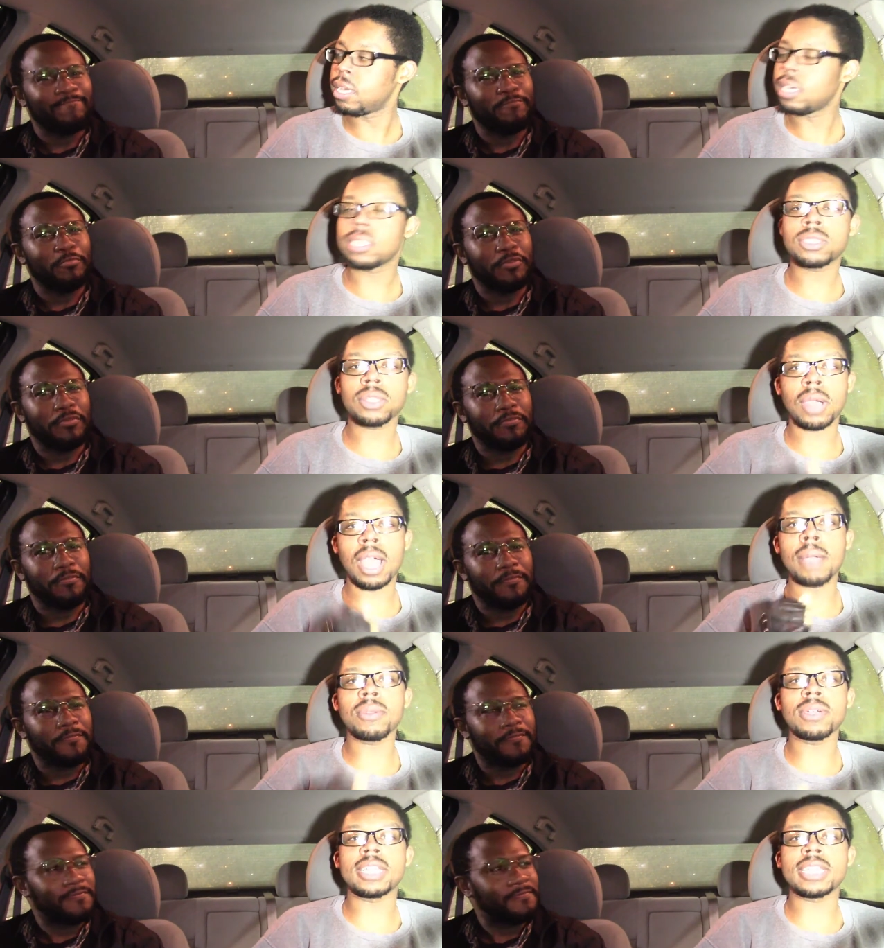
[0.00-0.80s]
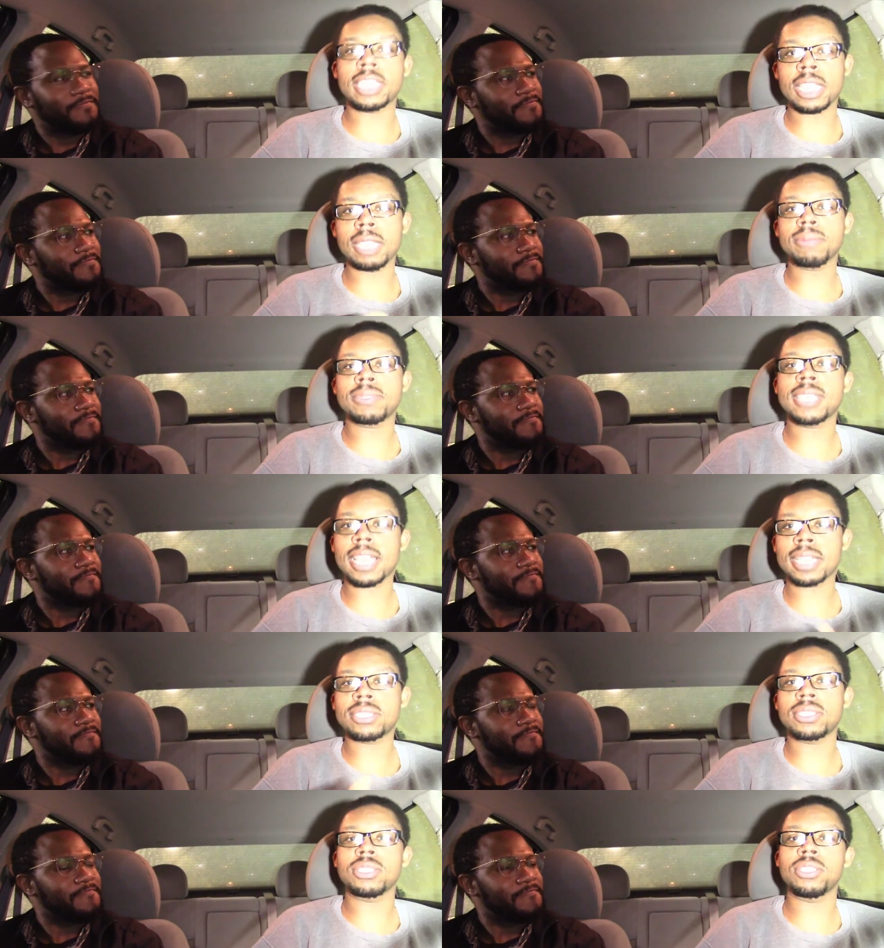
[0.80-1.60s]
Speaker 1: So I'm gonna keep
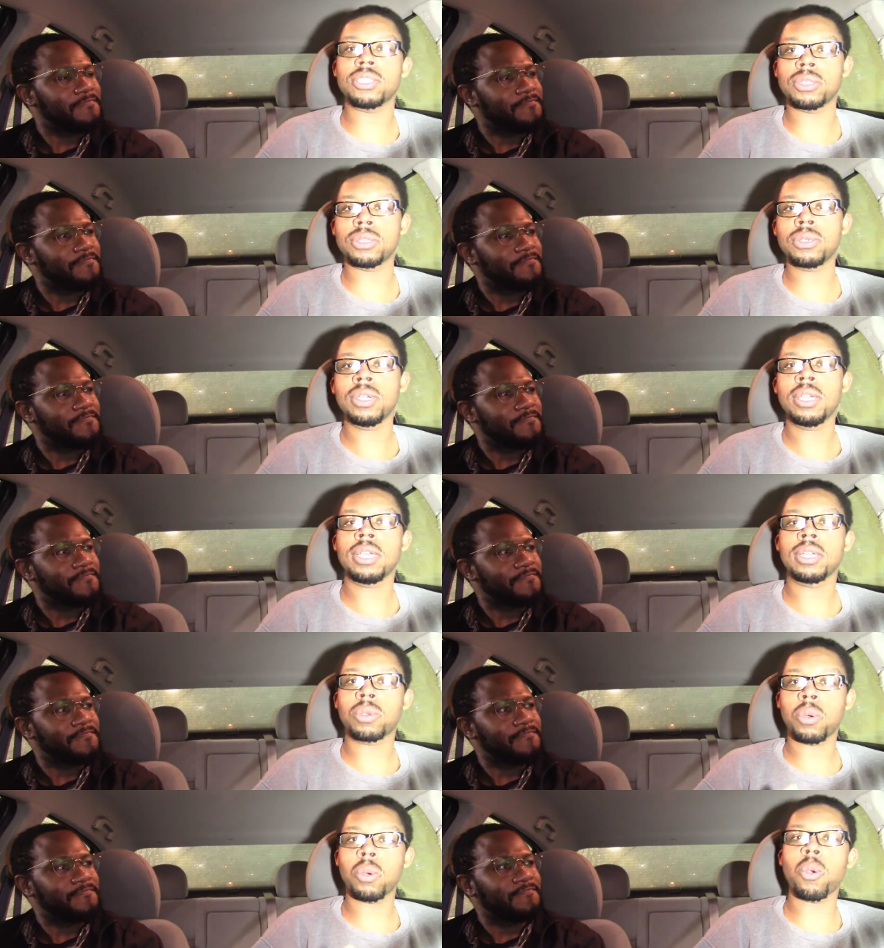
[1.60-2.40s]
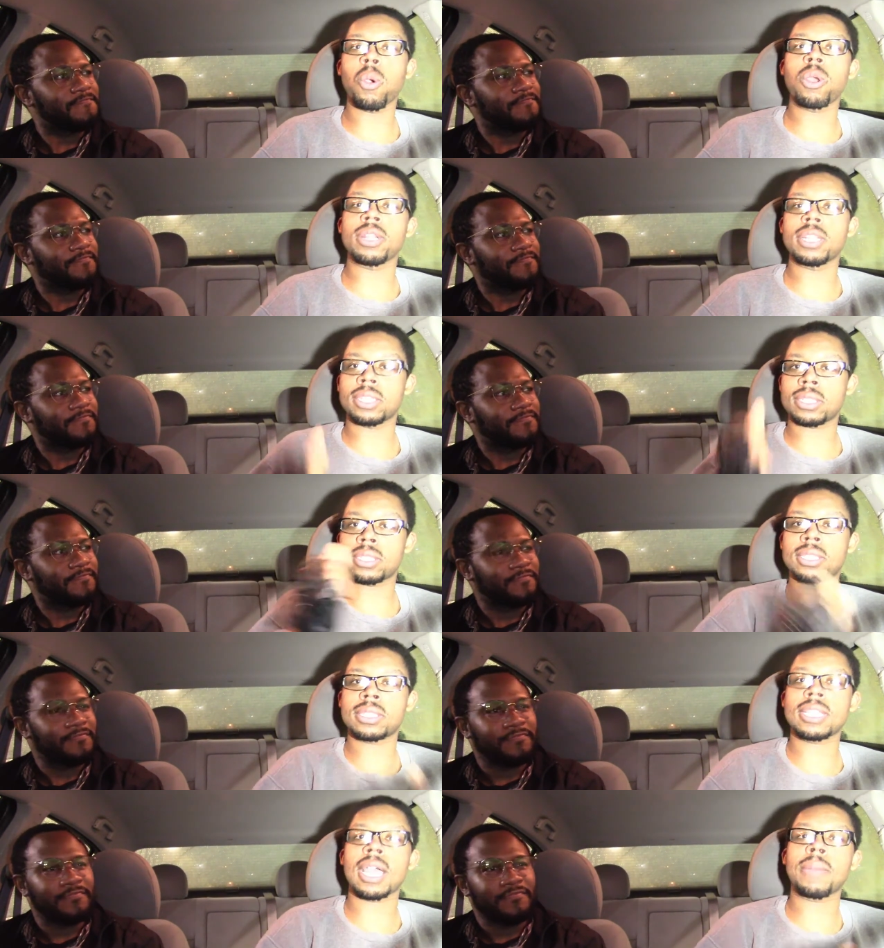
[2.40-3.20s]
texting you coordinates to
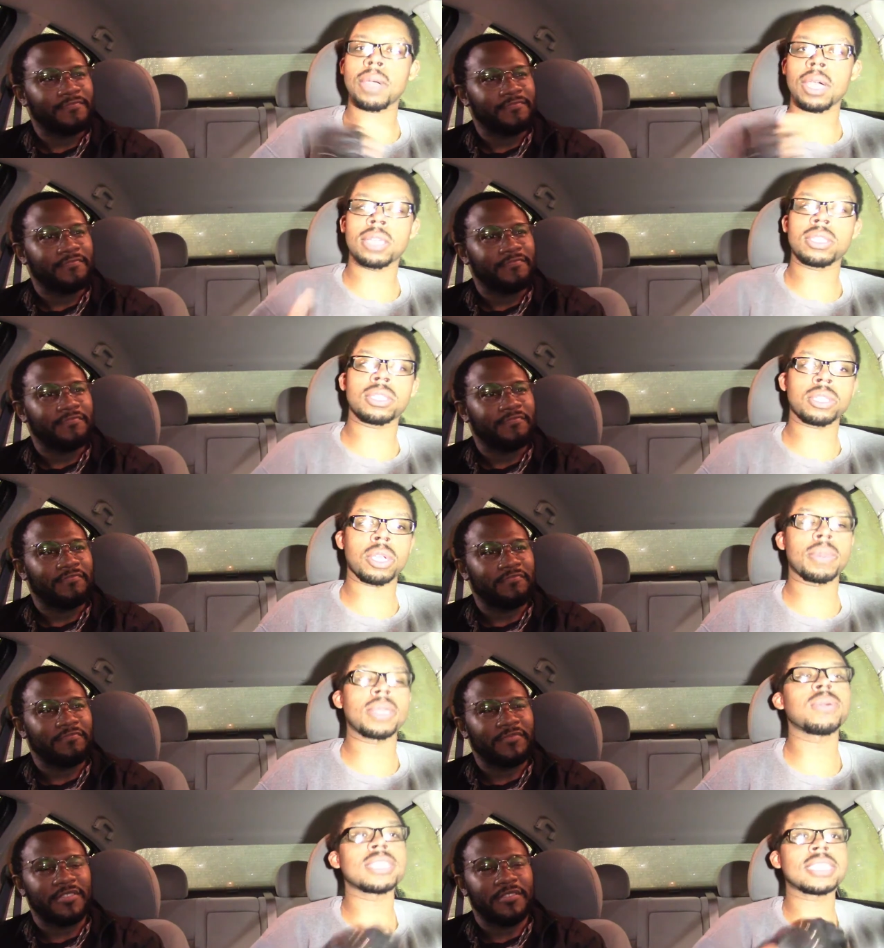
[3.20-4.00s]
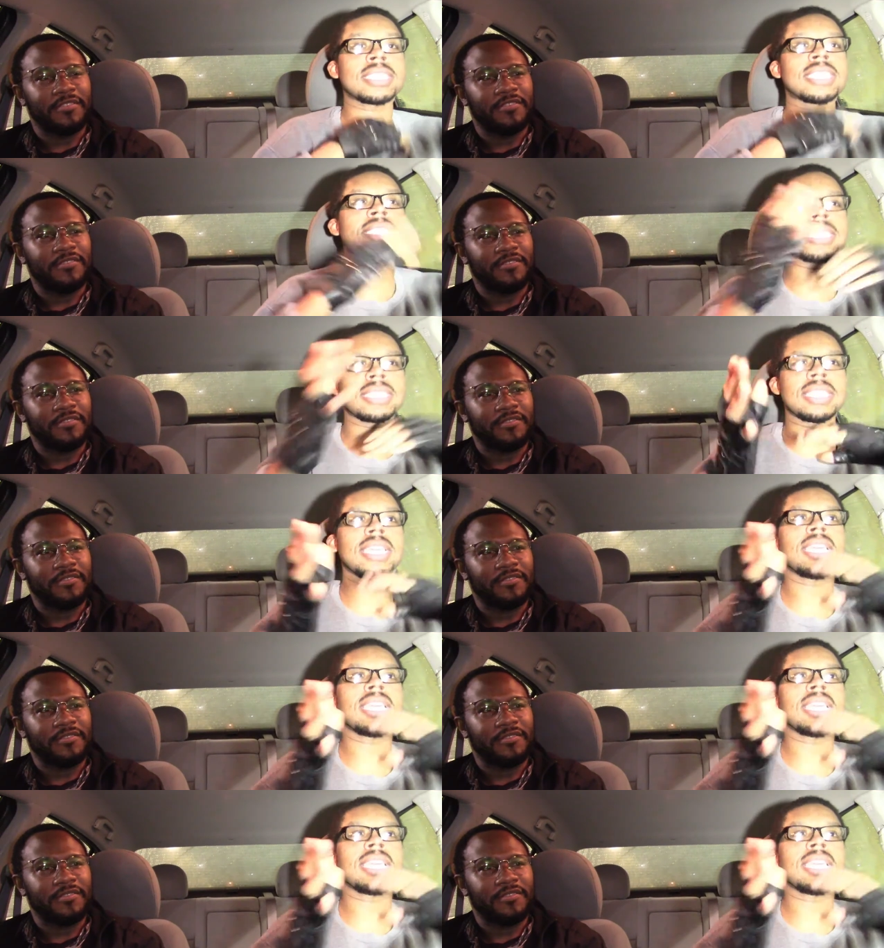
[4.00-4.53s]
stop other Terminators because